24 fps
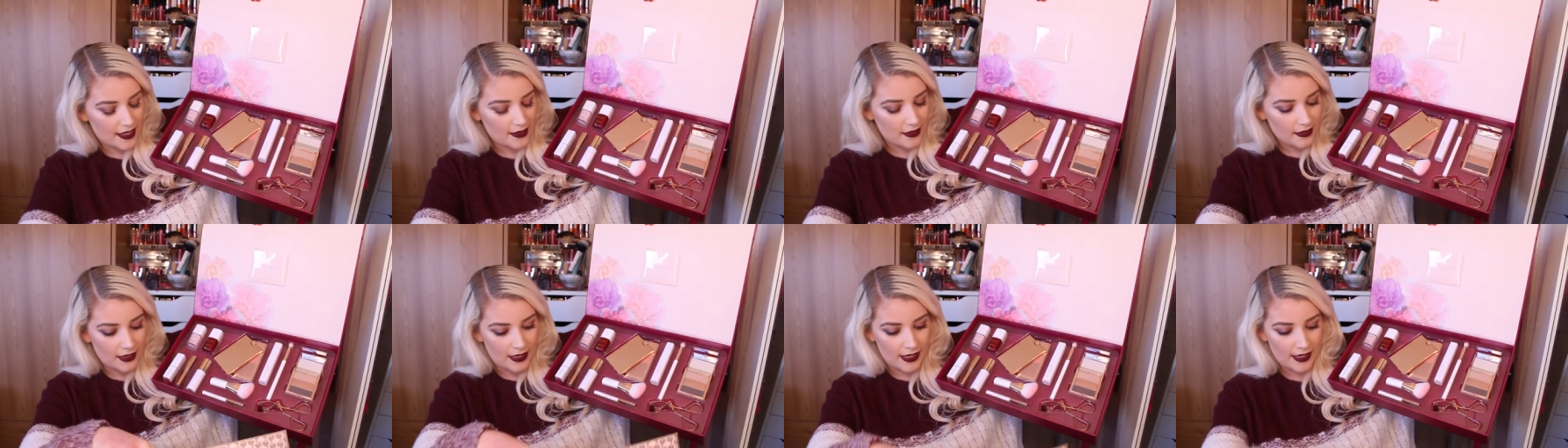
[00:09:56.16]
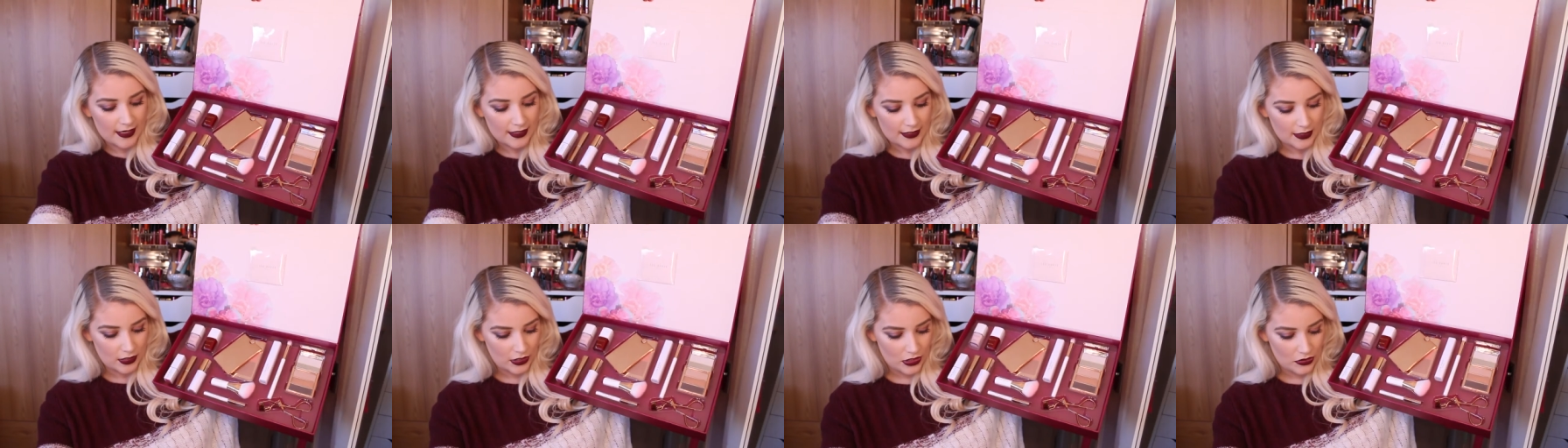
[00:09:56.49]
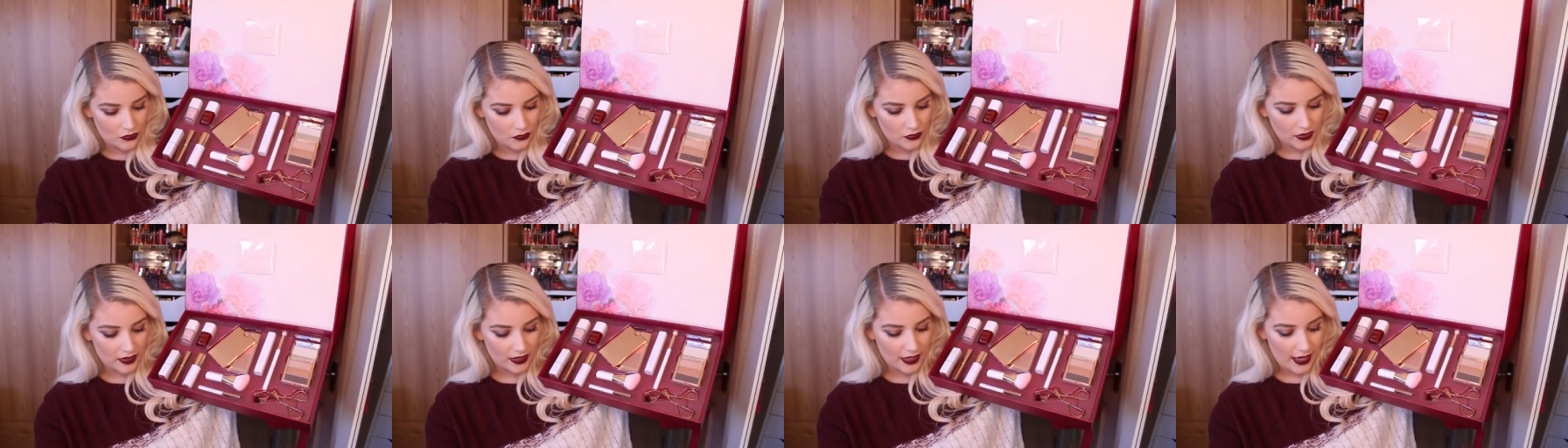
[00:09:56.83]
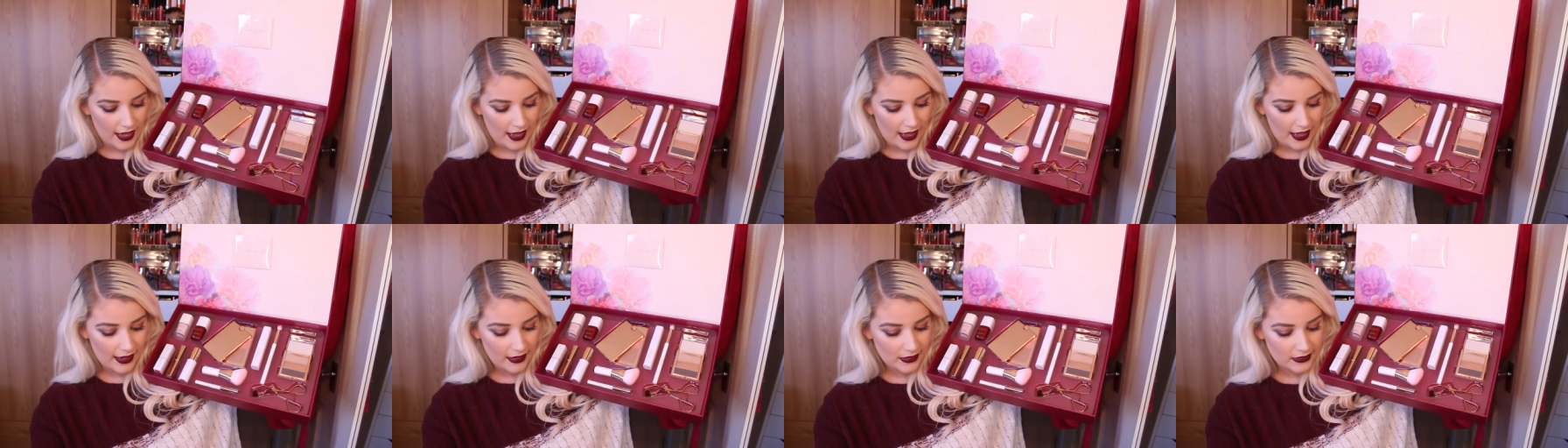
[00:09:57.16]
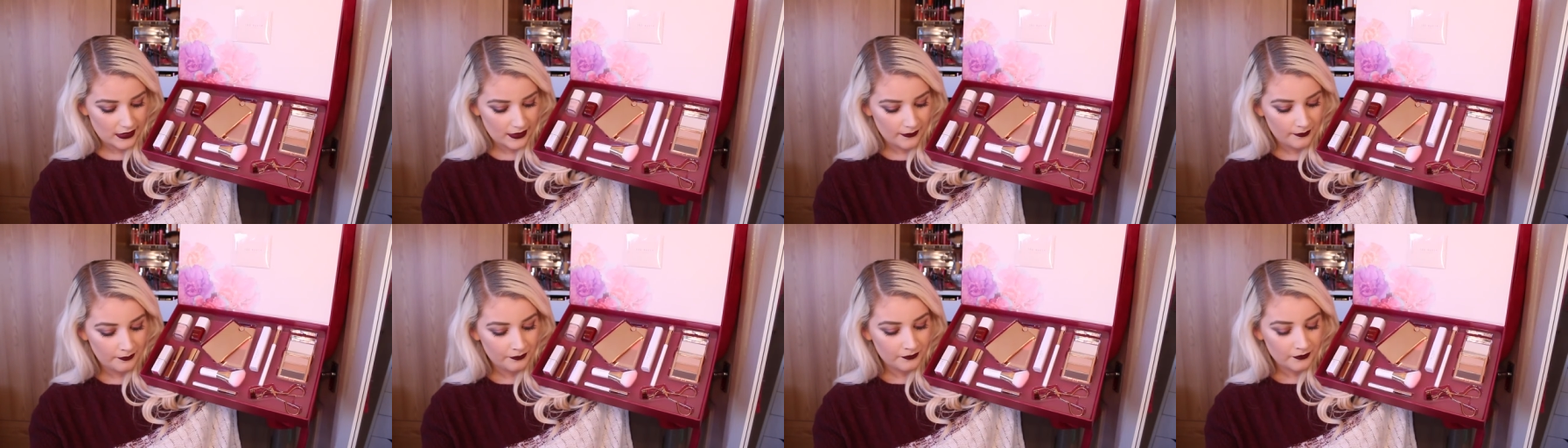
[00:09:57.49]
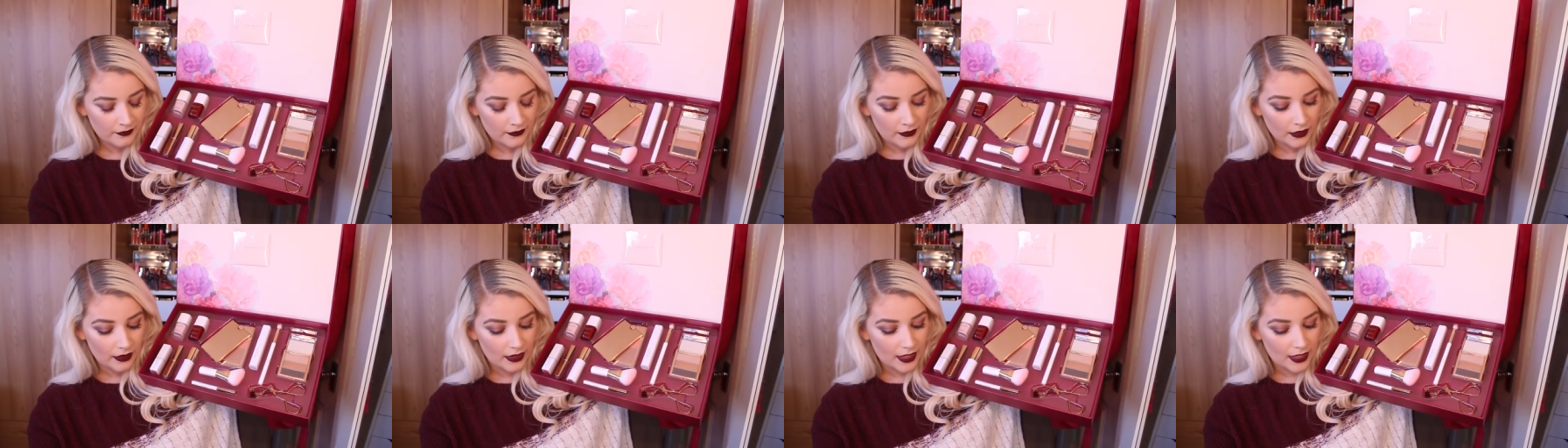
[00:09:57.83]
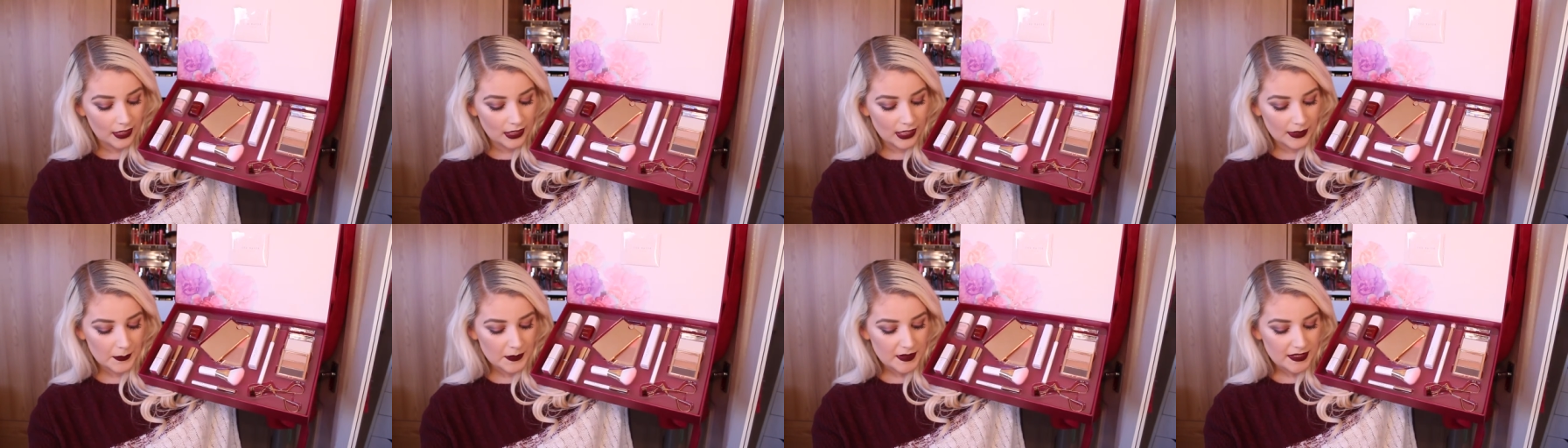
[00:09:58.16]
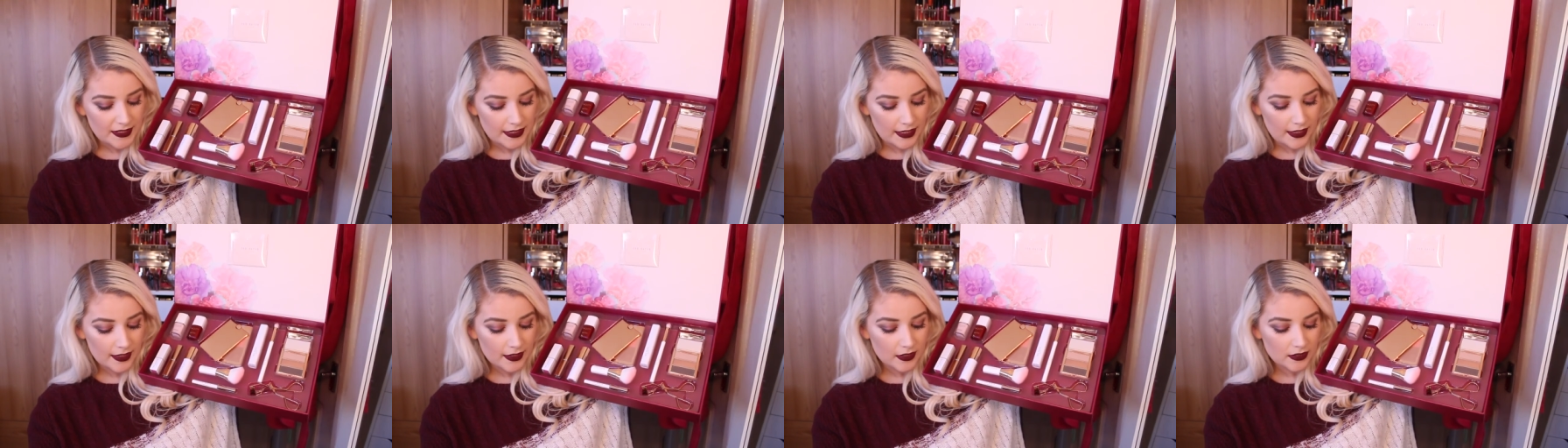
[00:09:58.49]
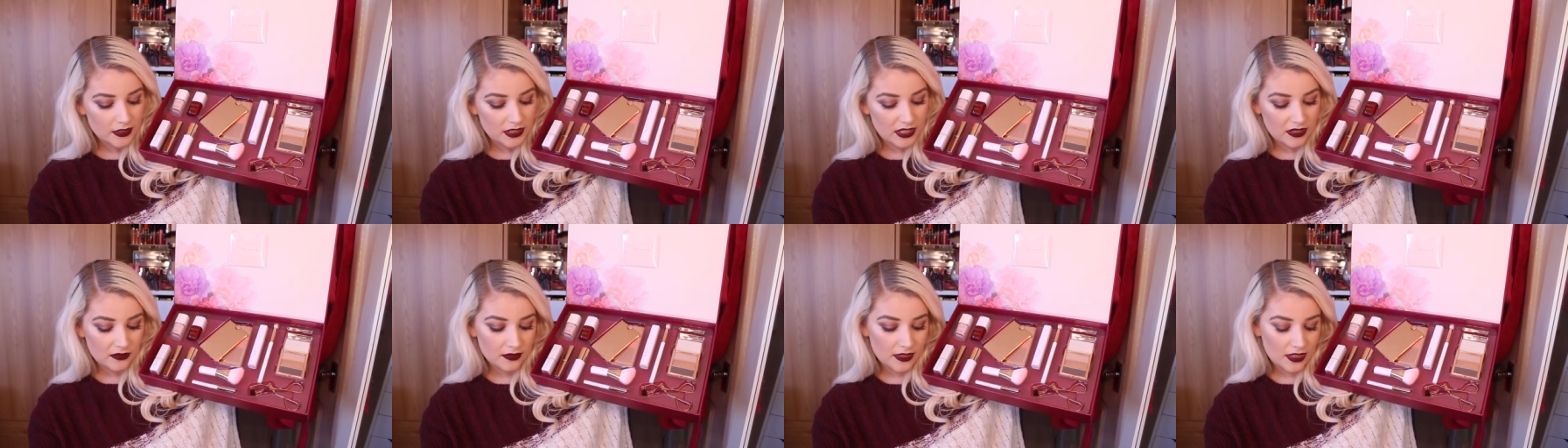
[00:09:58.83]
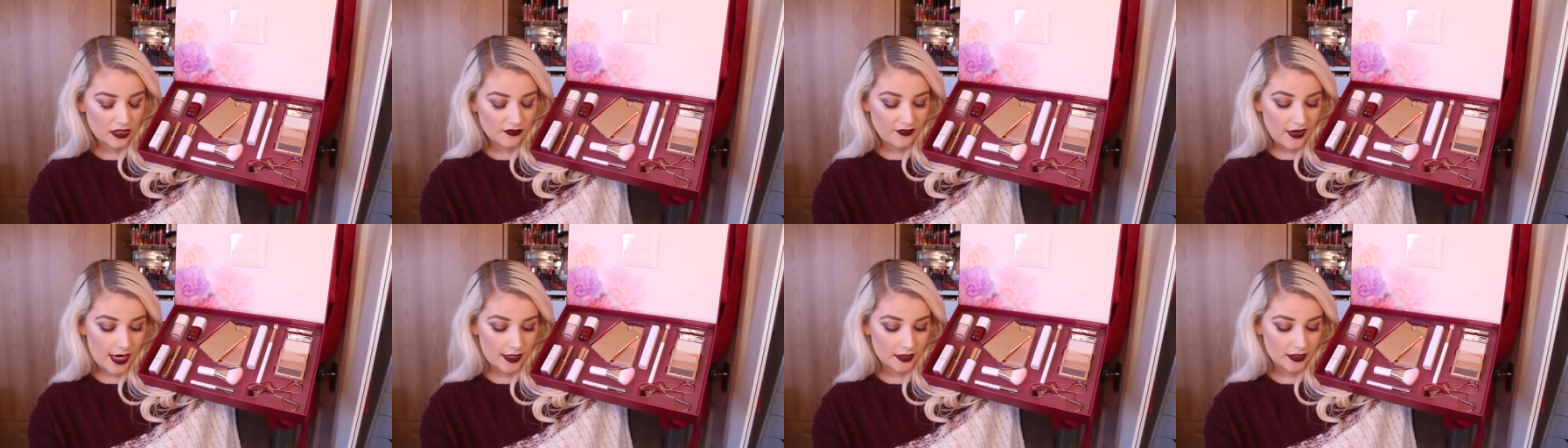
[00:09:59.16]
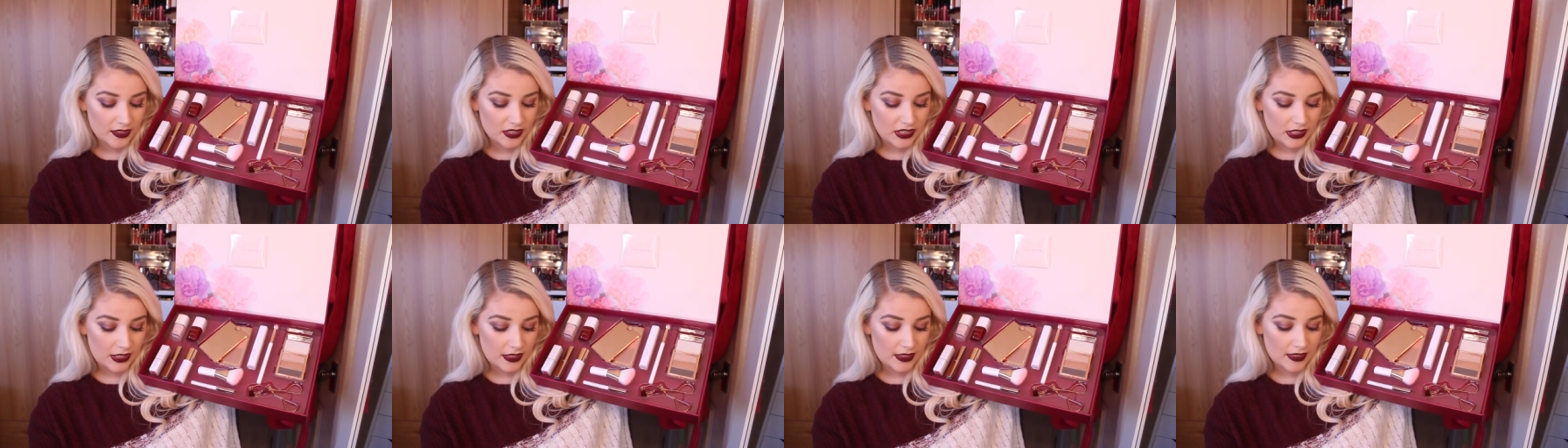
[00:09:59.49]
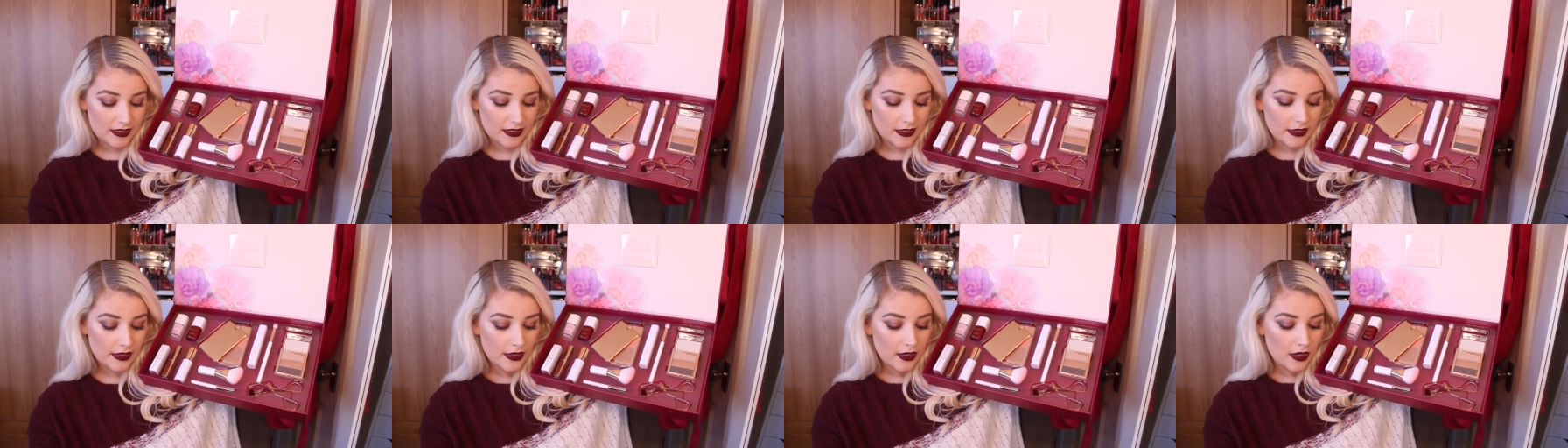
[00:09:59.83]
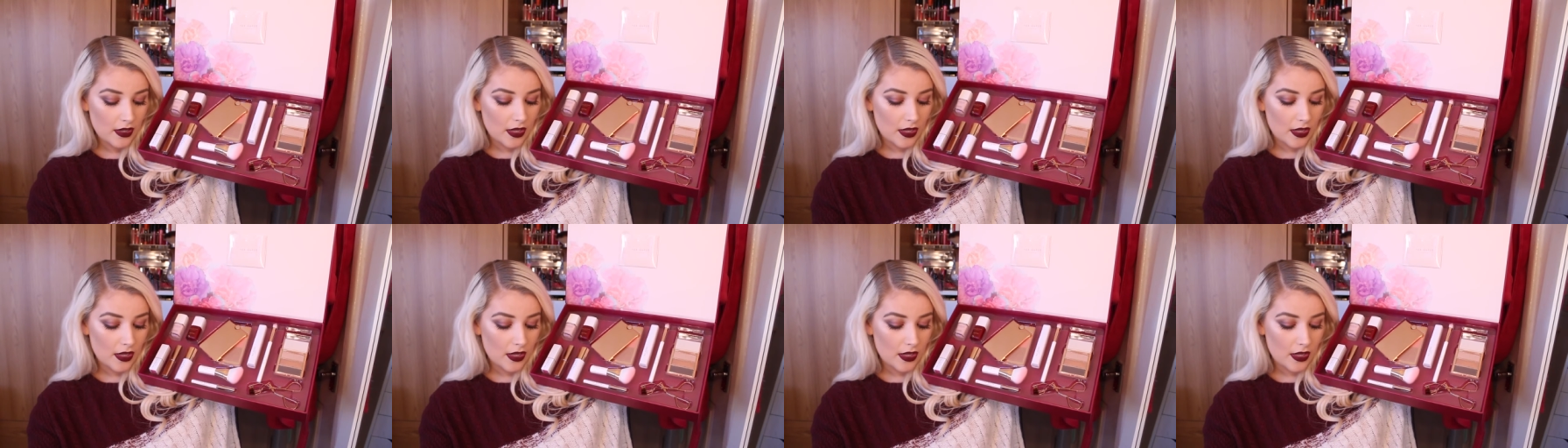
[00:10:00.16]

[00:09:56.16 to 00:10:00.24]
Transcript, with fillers: In this you get a lipstick, two nail varnishes,